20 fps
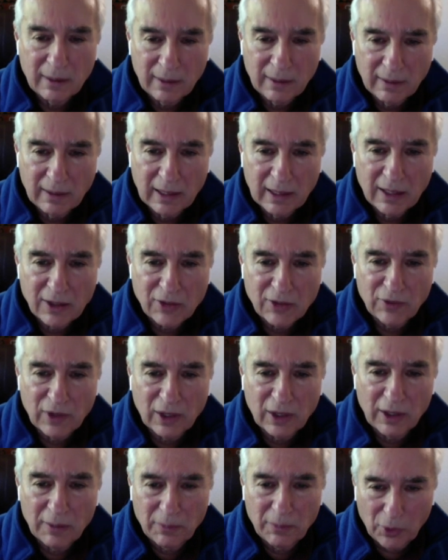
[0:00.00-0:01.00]
That is
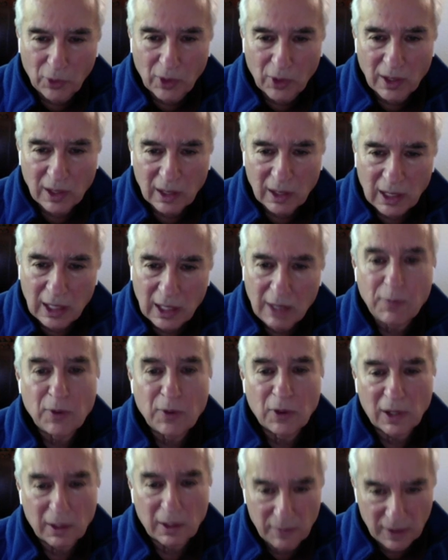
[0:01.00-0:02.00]
very important, to keep
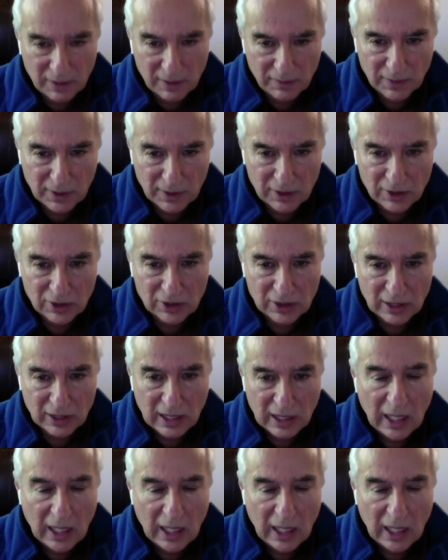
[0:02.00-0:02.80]
your commitments.